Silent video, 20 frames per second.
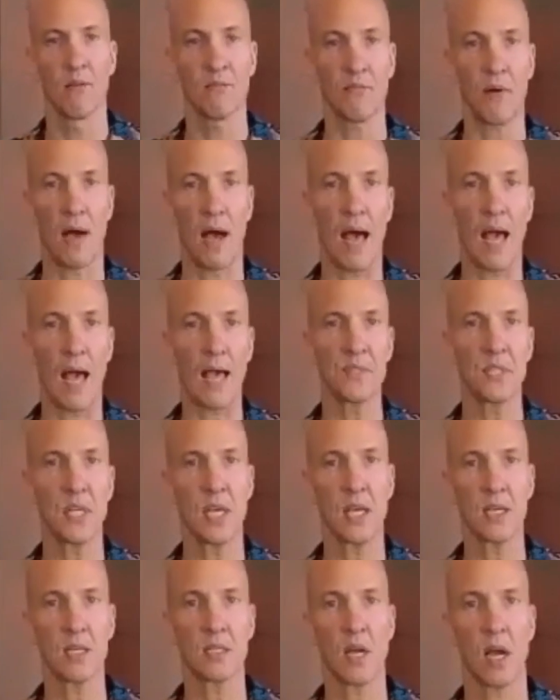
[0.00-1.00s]
5,
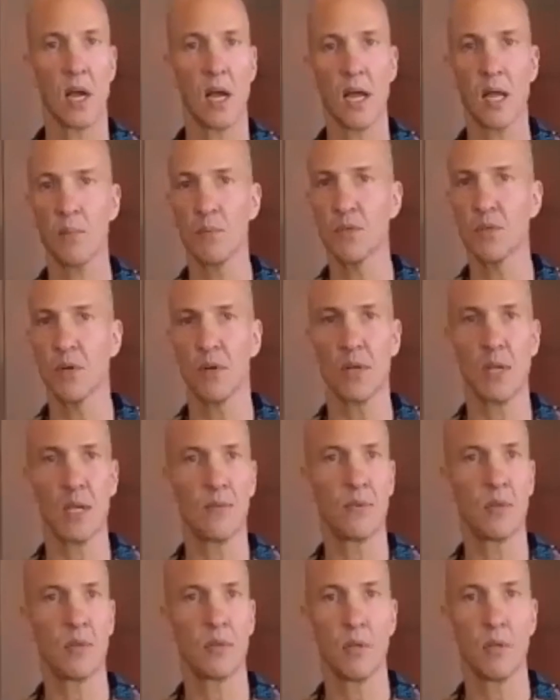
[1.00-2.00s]
10 times, or
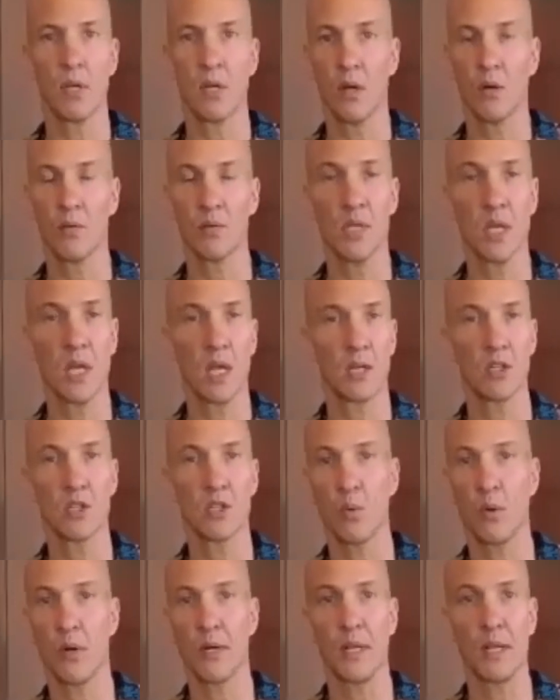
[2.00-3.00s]
even, 10,
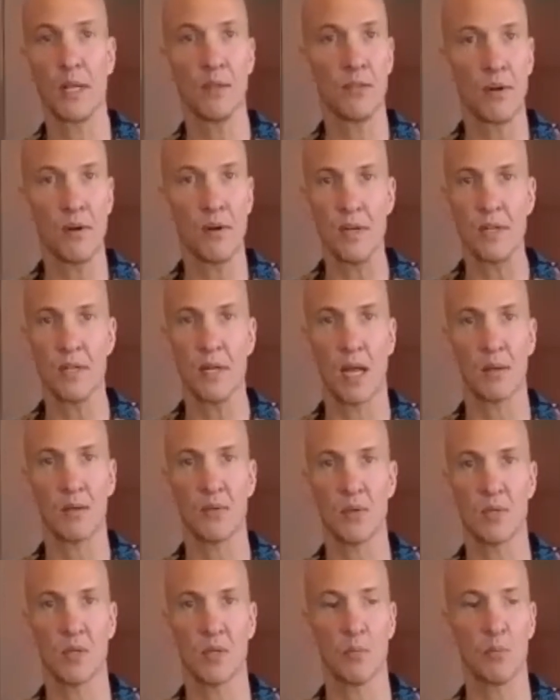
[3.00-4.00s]
20, 30 times for
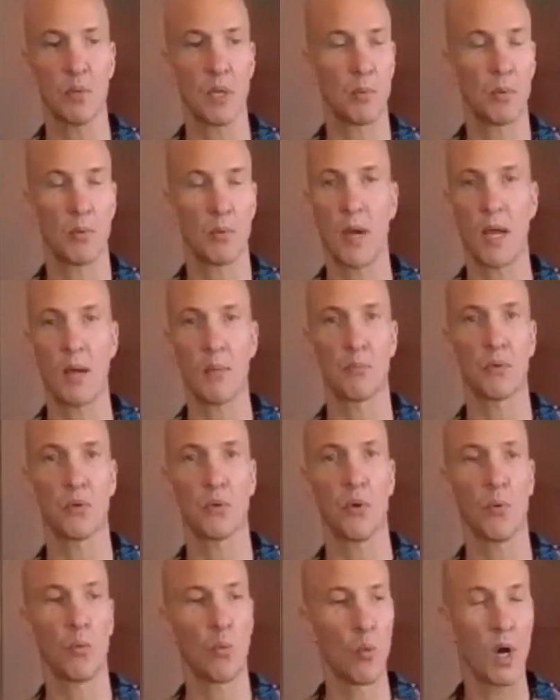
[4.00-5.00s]
some people might
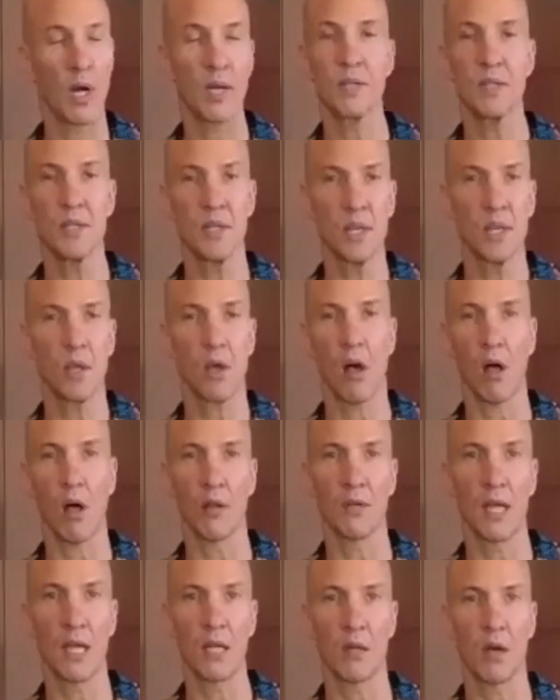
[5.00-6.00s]
brew one tea all
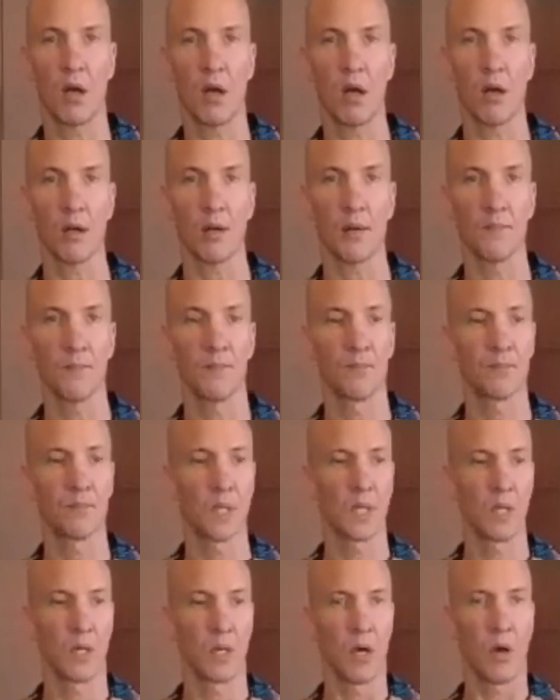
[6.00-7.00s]
day long.
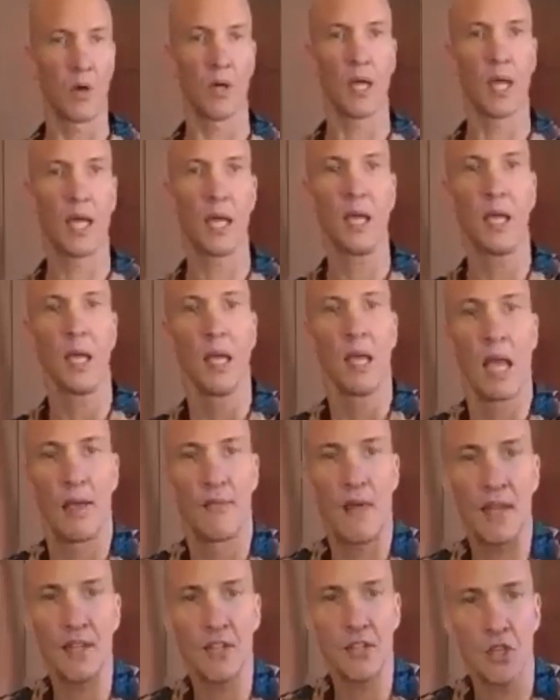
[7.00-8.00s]
Okay. And
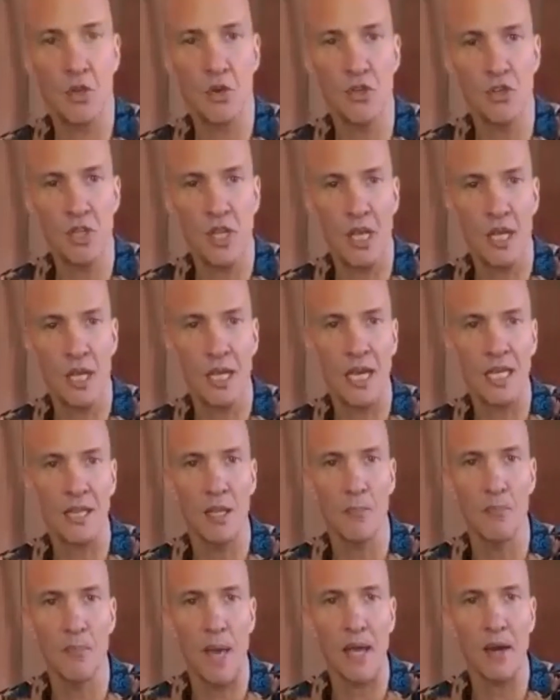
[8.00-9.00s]
that's usually, again, the
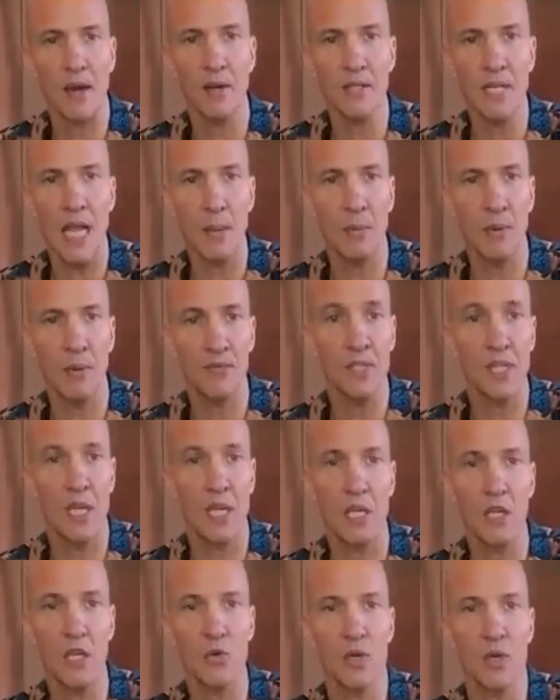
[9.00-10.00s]
better type of tea
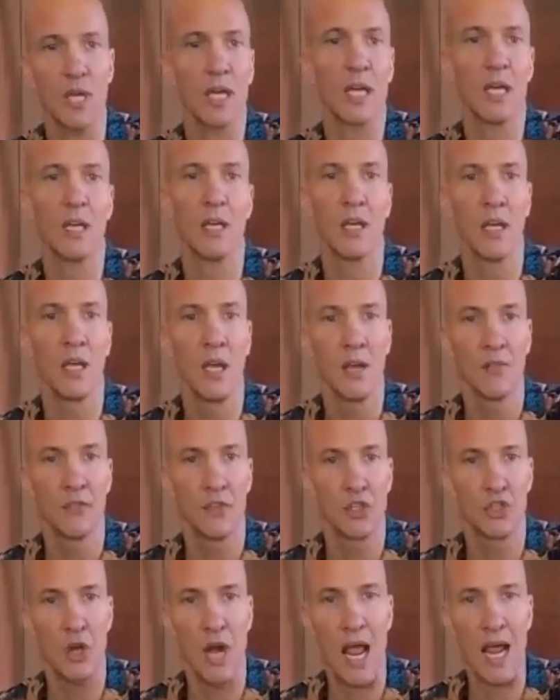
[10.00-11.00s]
you get, the
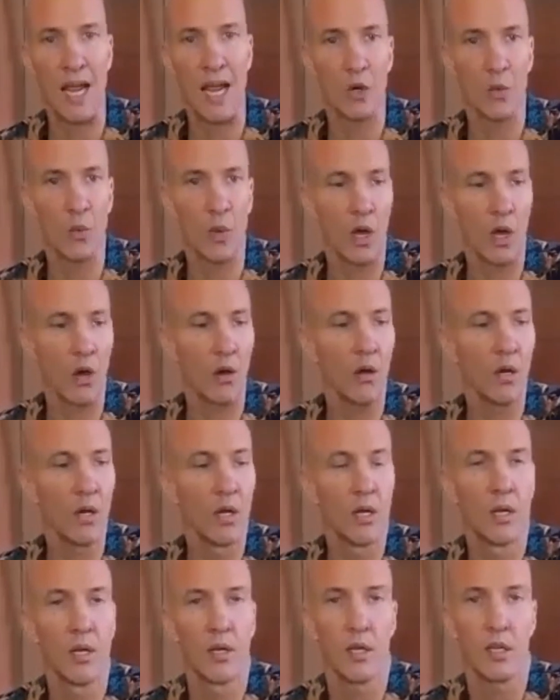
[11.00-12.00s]
Dragon Well,
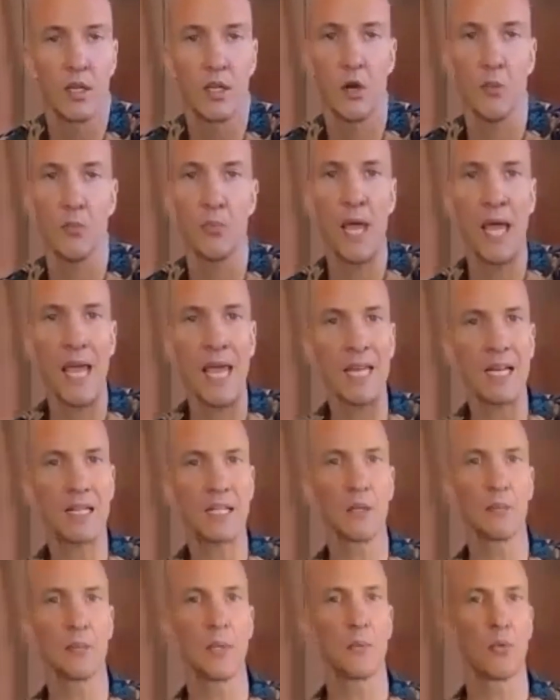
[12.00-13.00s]
you're paying a
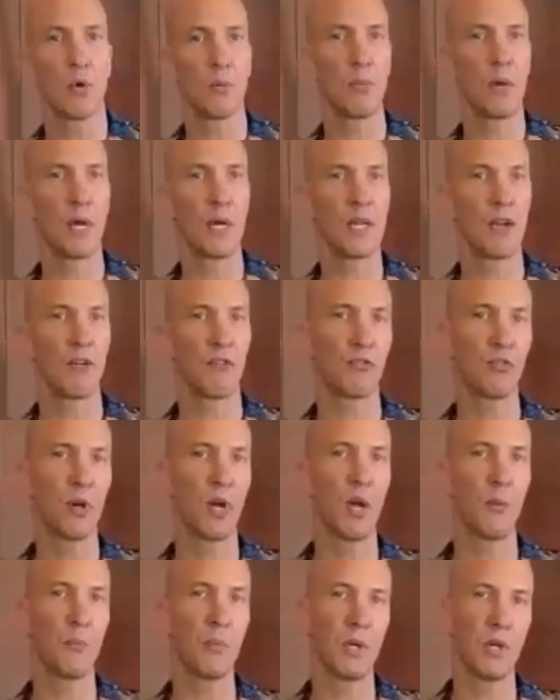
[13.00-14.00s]
little bit more money up
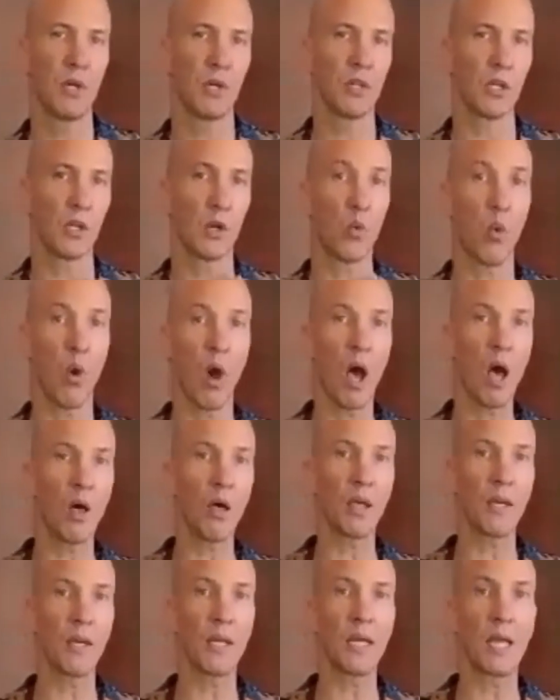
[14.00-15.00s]
front, but the
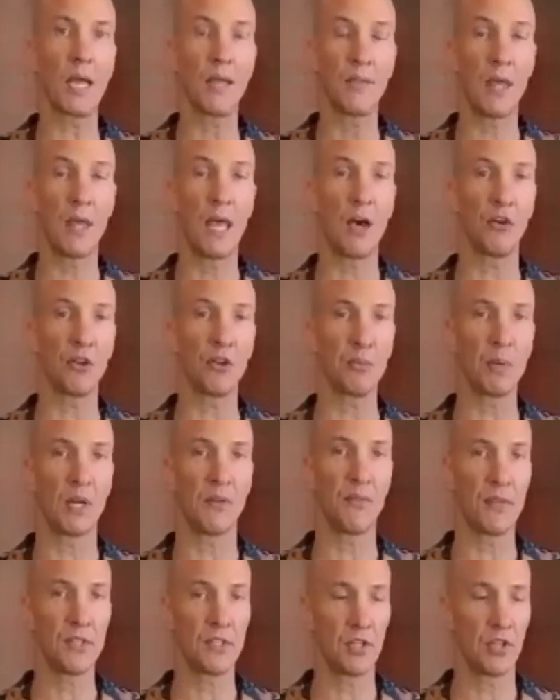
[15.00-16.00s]
quality and the health
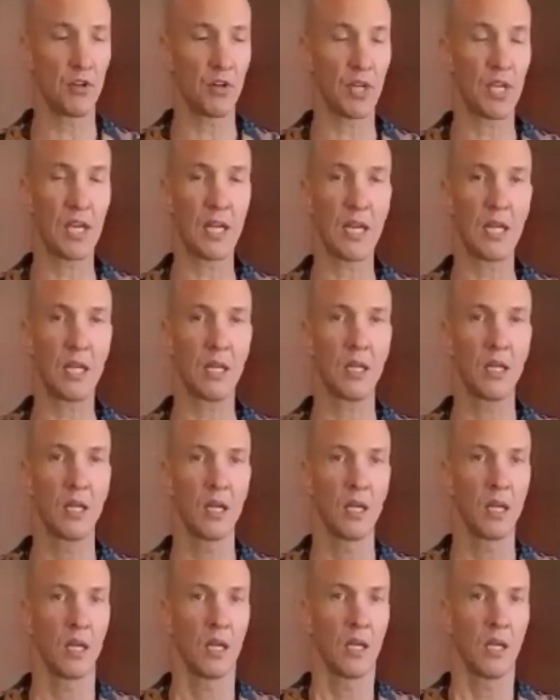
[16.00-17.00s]
benefits that you're getting
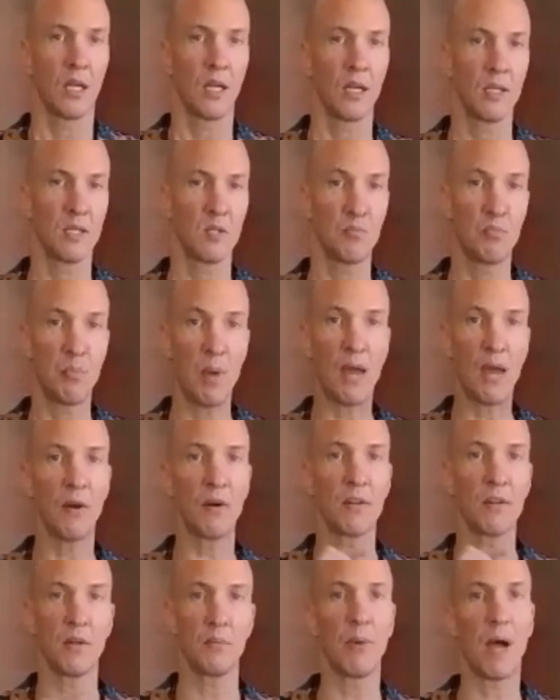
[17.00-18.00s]
is better
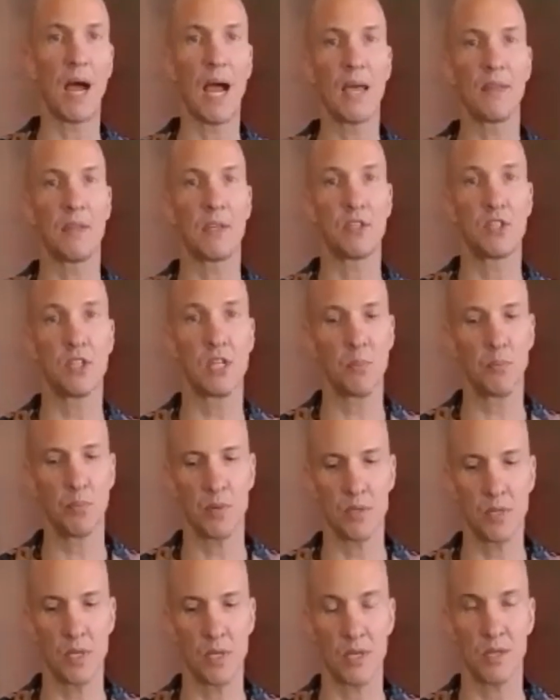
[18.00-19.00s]
than buying the cheaper
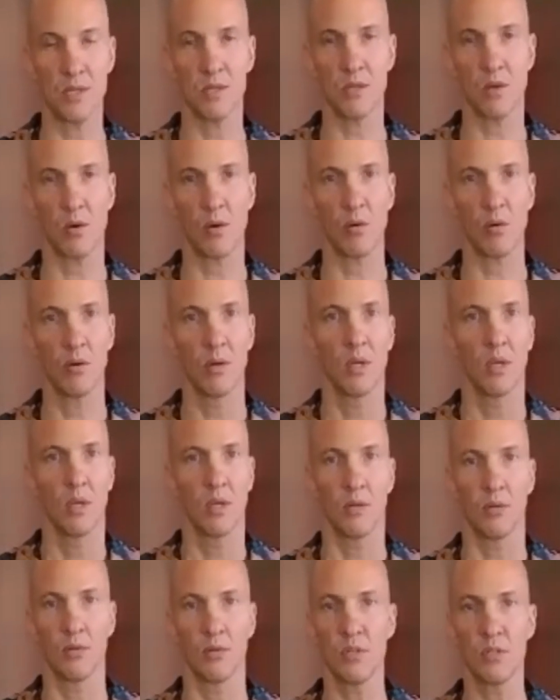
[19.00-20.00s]
tea. So,
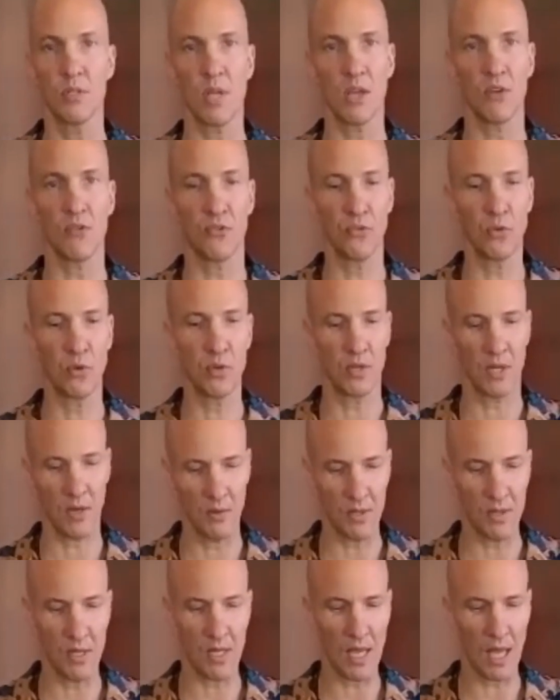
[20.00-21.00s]
just like food and
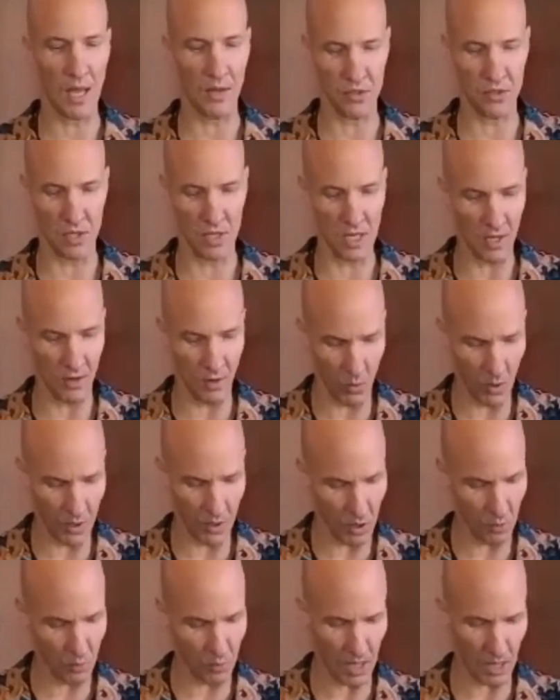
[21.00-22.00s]
everything else, you get what
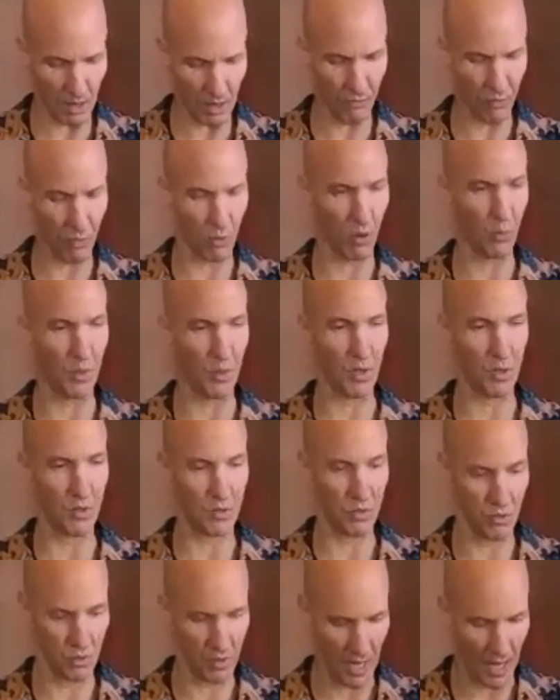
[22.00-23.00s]
you pay for when you
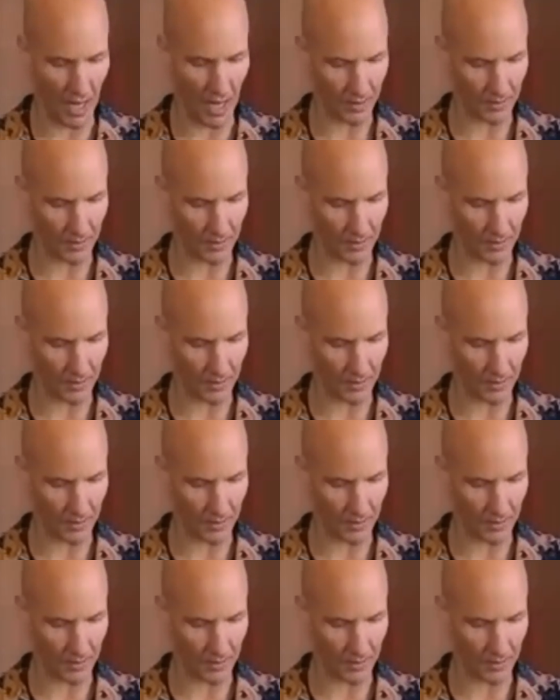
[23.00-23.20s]
do that.